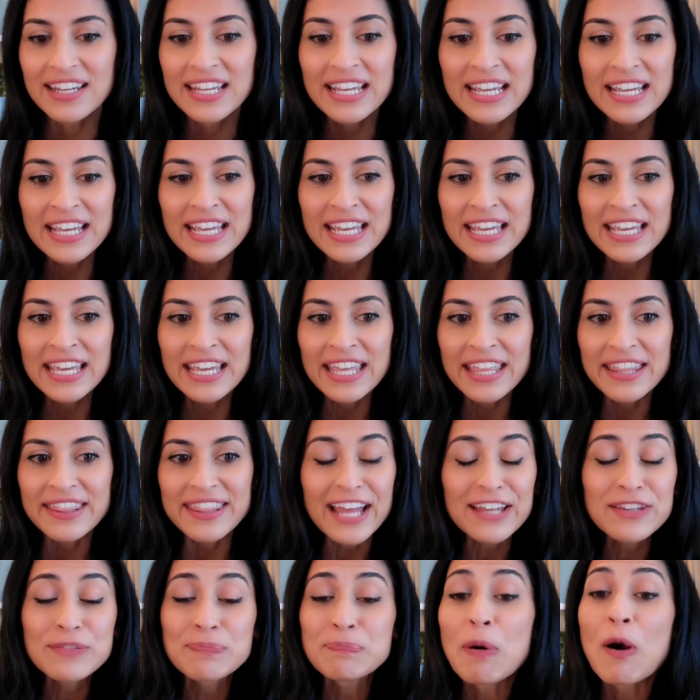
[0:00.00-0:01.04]
And
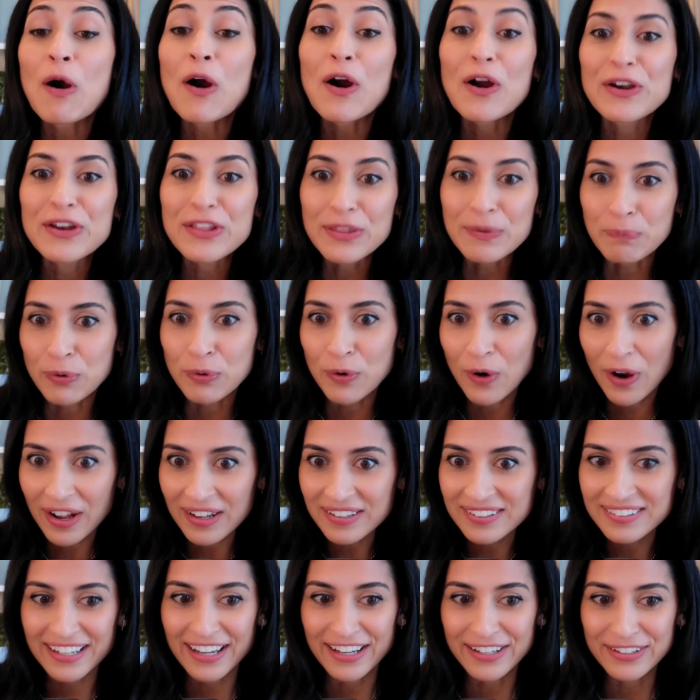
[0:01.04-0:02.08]
that's part of the
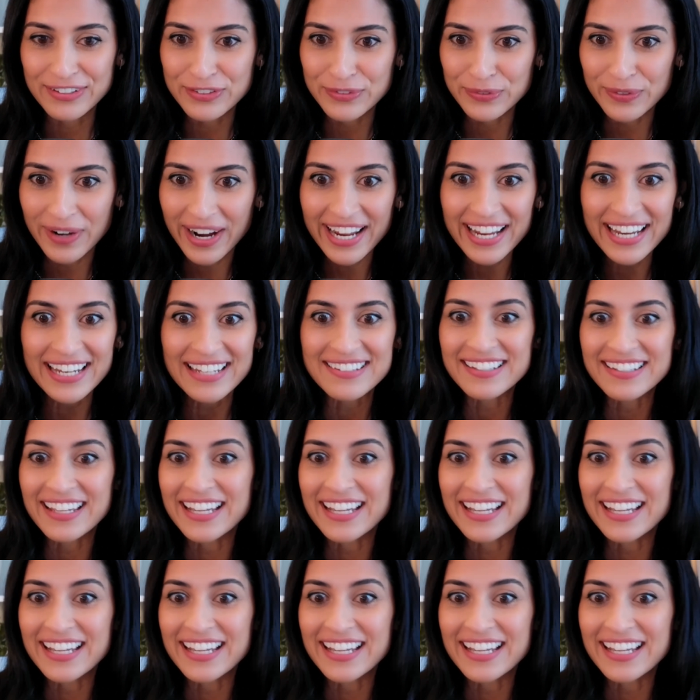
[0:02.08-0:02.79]
process, right?